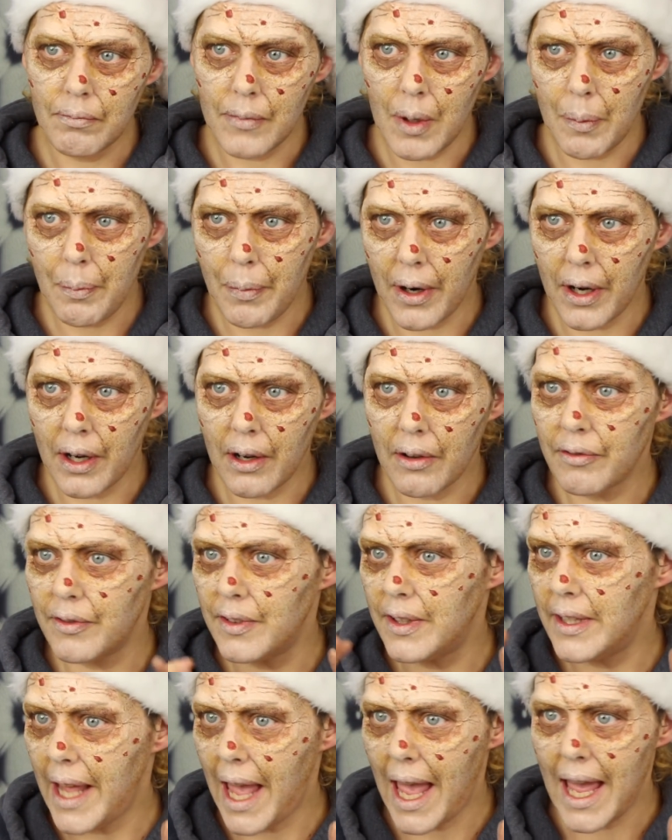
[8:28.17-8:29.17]
a part
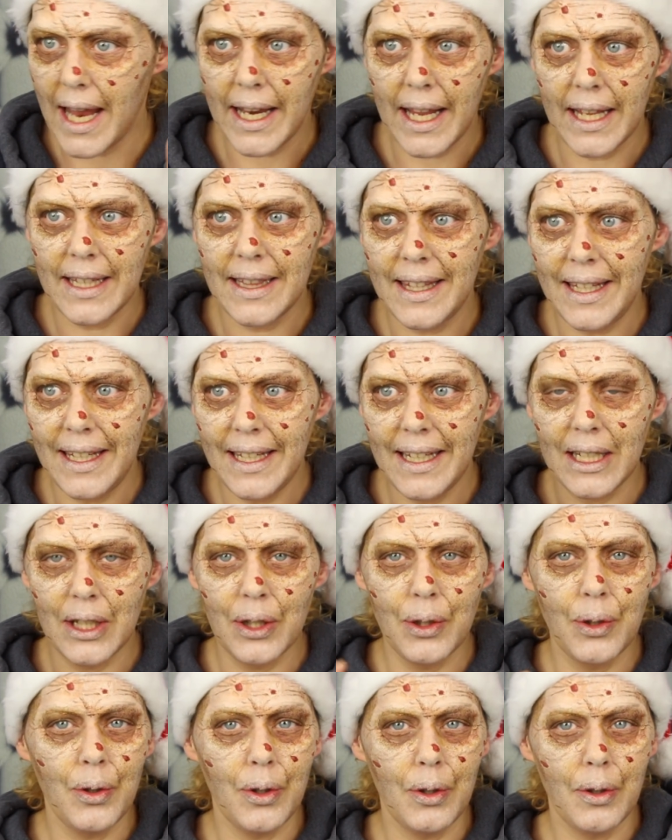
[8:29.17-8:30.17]
of that, I think
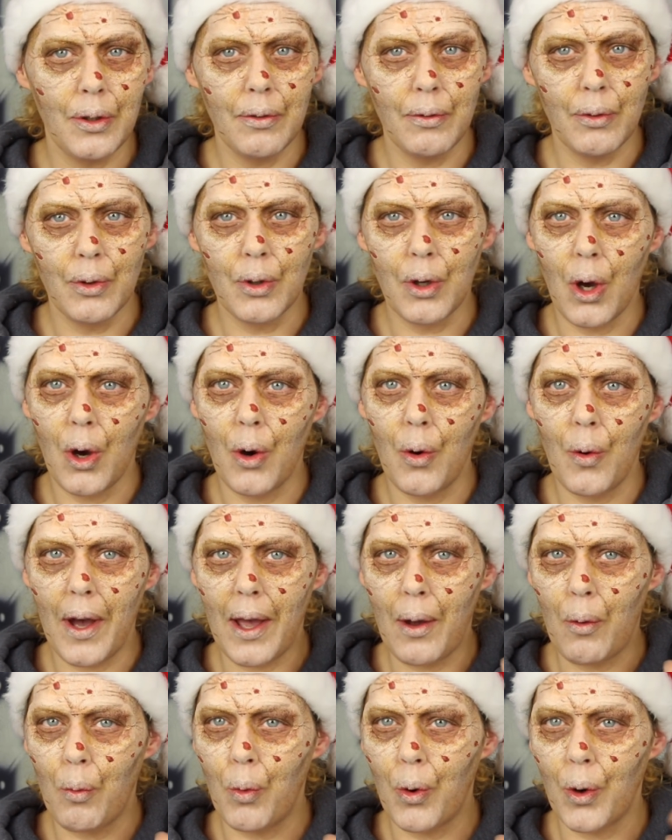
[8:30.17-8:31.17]
it could go
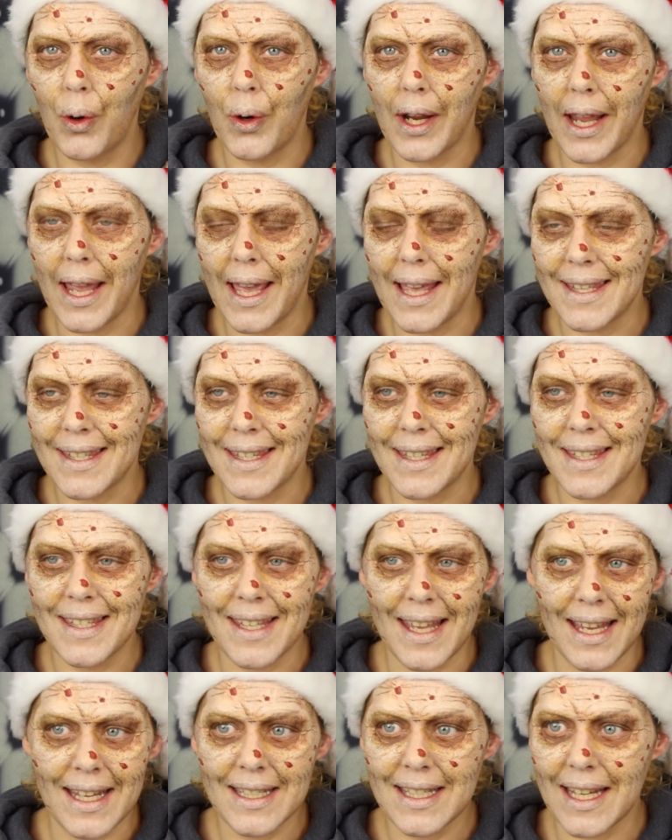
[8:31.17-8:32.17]
and work as a
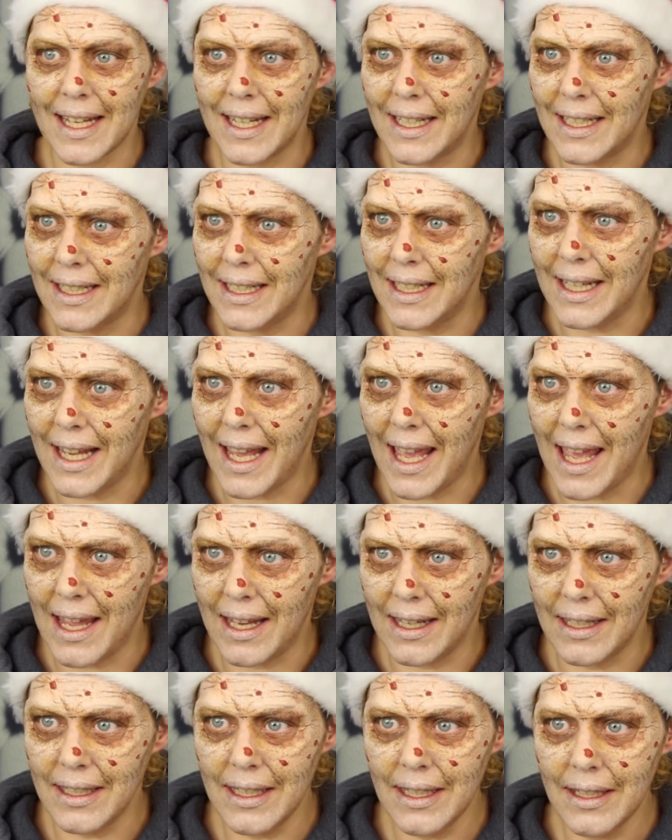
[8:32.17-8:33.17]
Santa in the
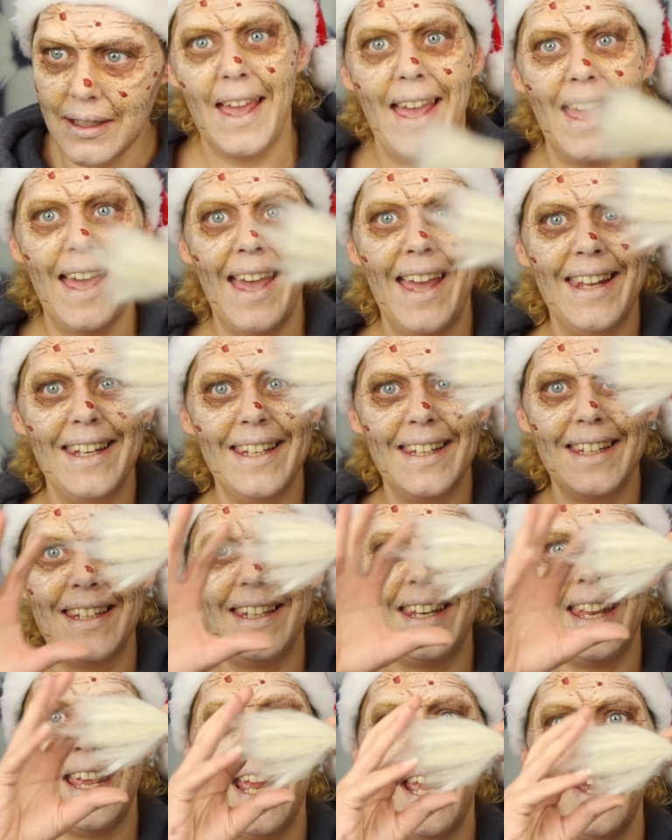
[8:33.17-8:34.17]
end.
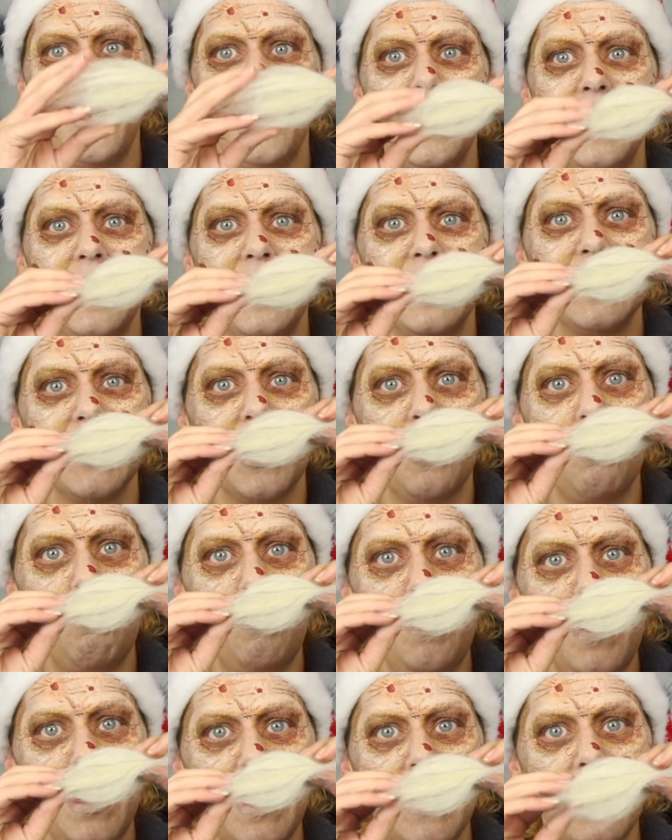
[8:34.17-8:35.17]
And there is a
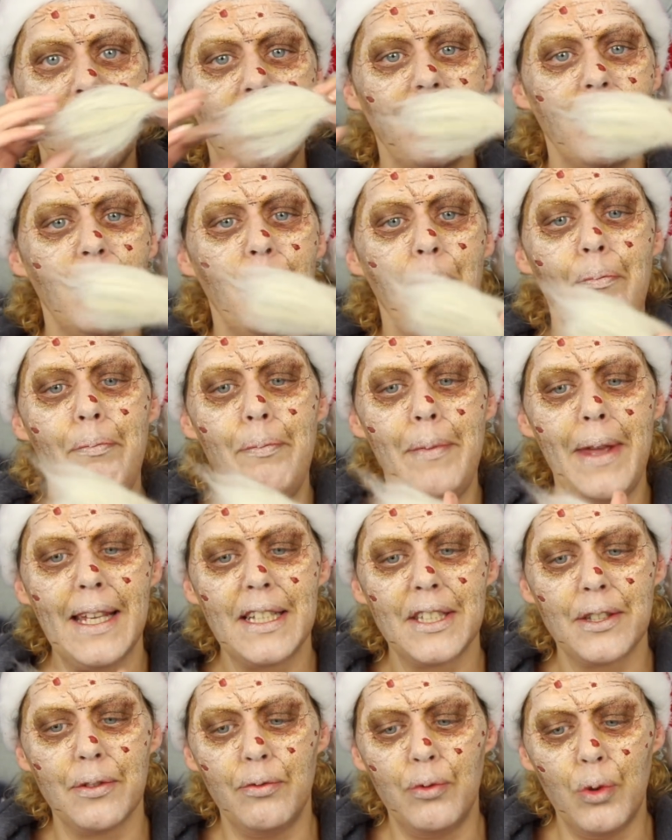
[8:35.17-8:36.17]
bit of the
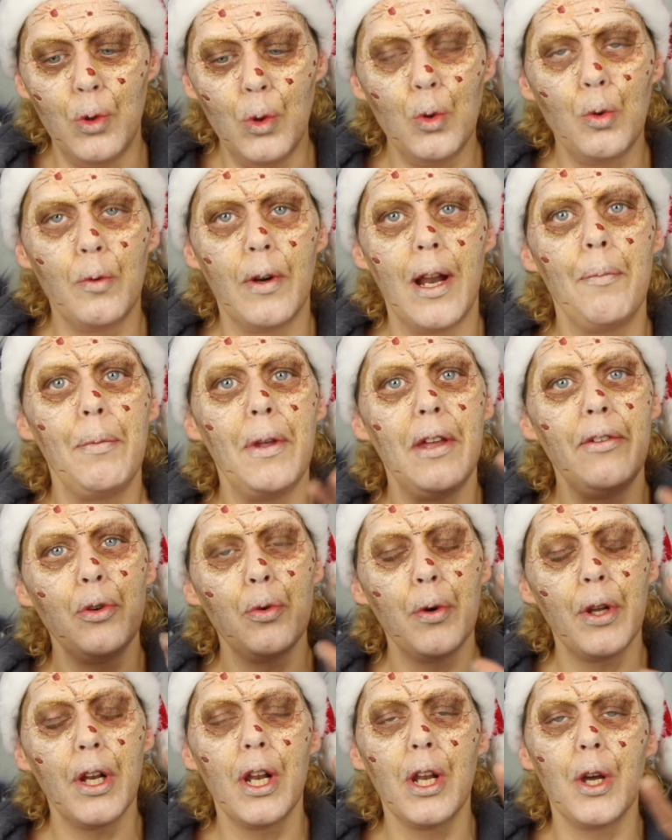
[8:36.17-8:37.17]
mixed wool crepe. If
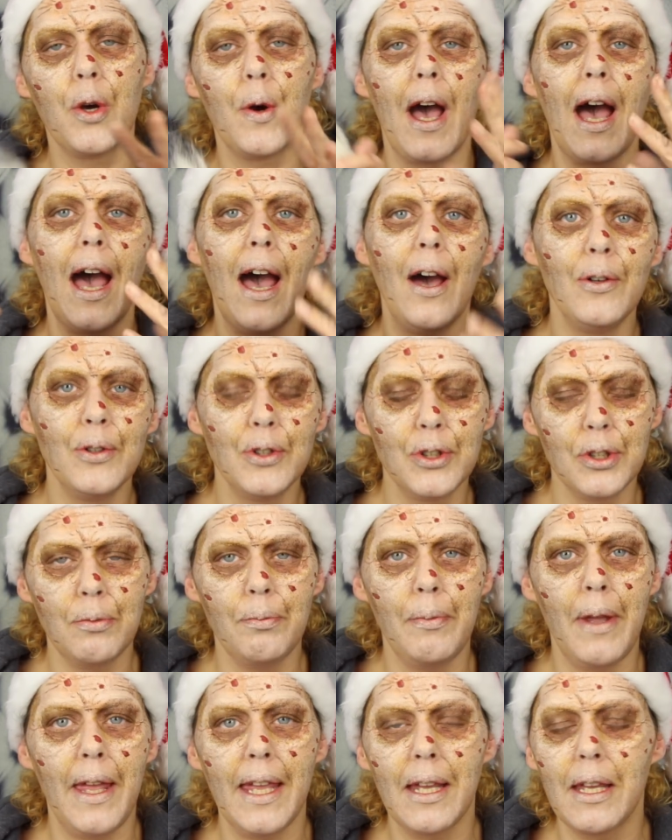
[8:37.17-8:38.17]
you want to know how to
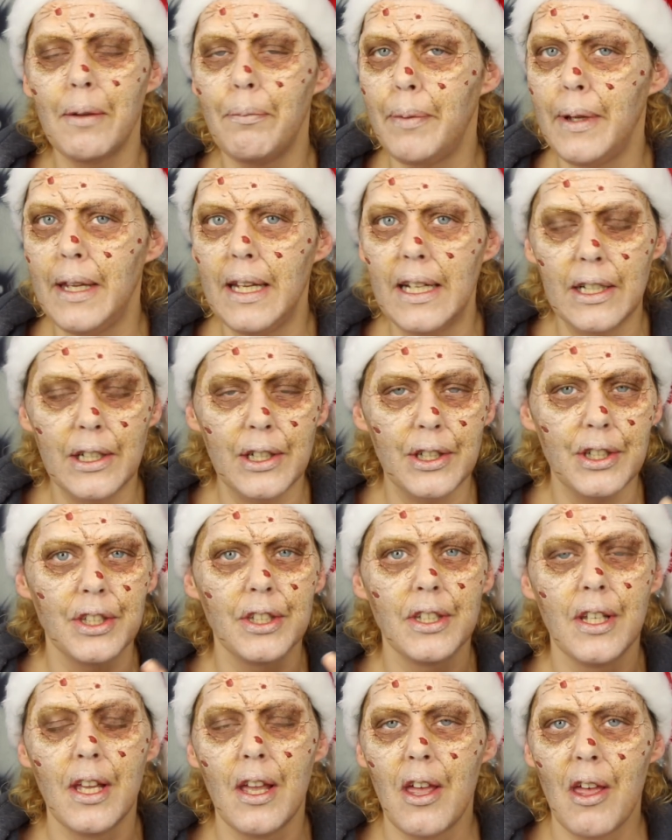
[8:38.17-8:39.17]
make
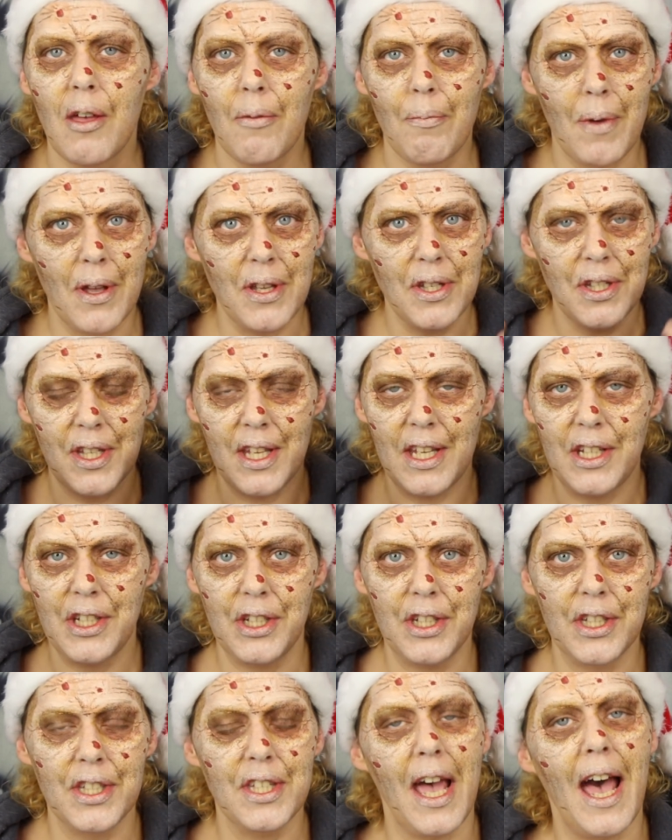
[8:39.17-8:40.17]
beards,
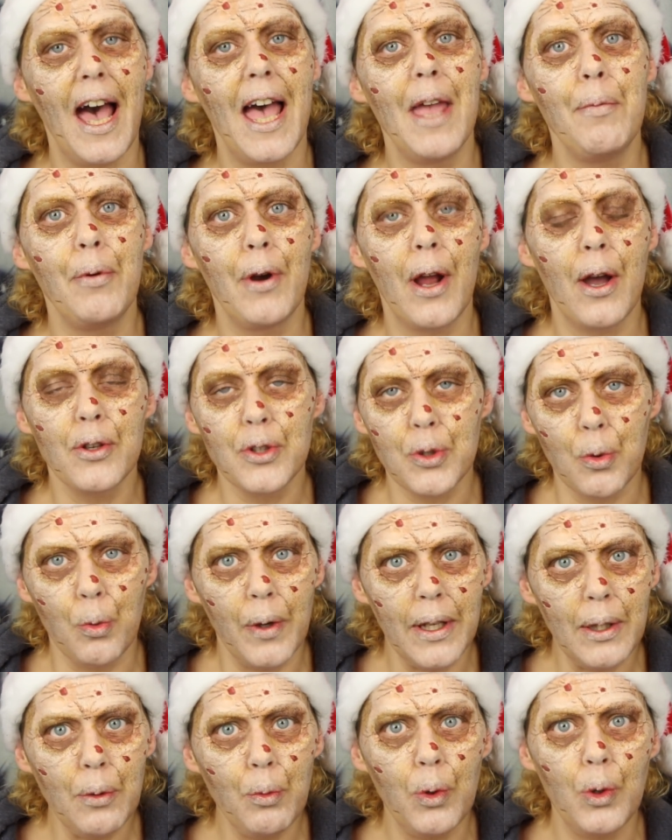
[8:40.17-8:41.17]
mustaches, eyebrows
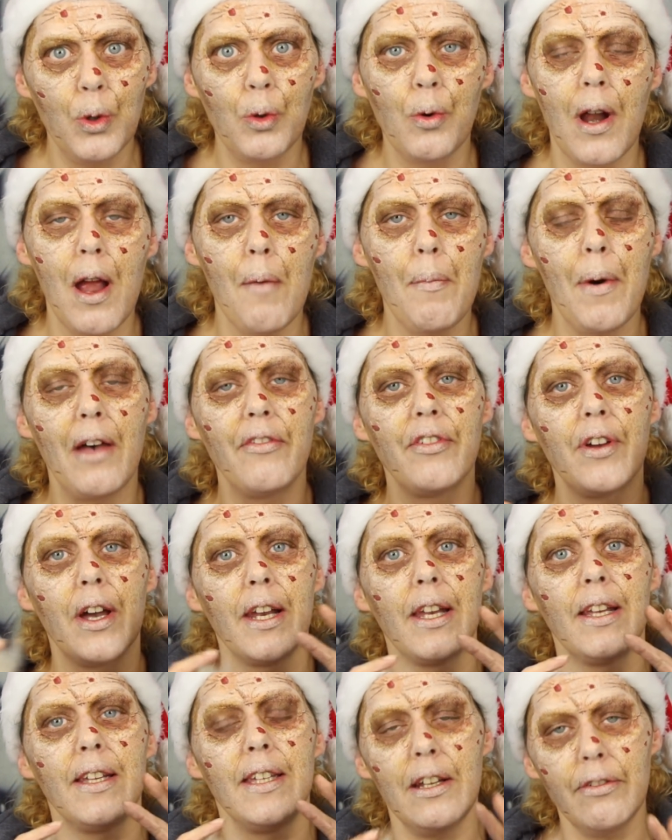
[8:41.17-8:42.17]
with wool crepe, I've
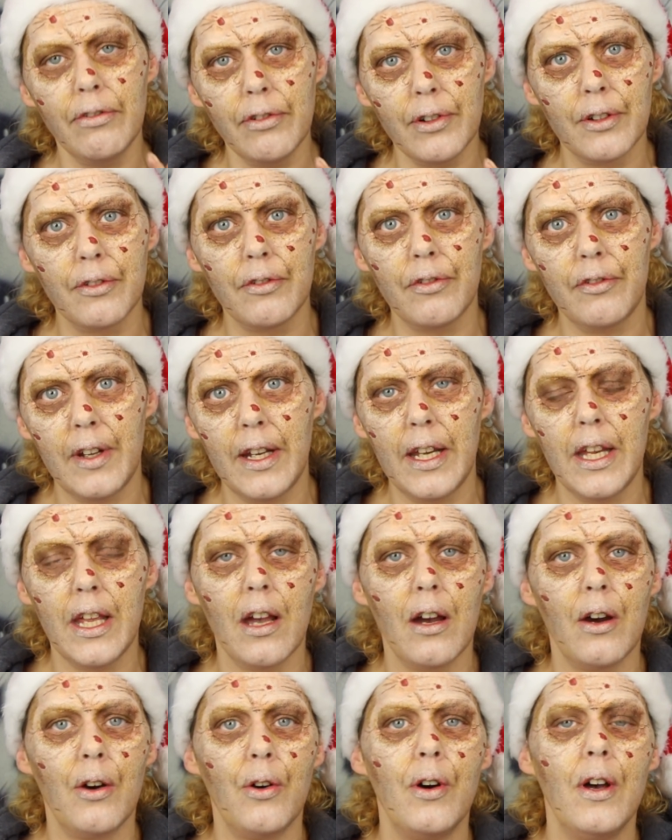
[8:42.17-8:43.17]
got a different
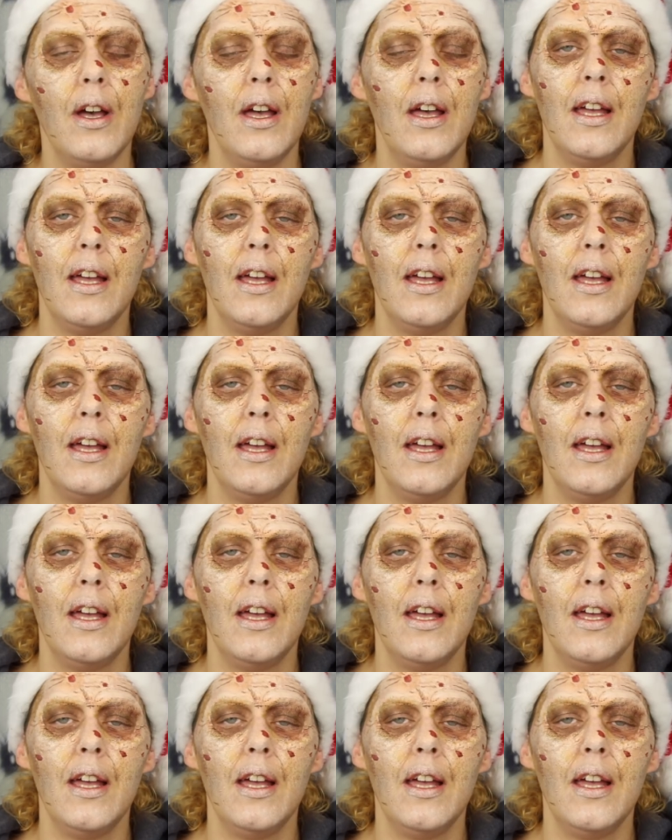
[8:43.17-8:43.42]
video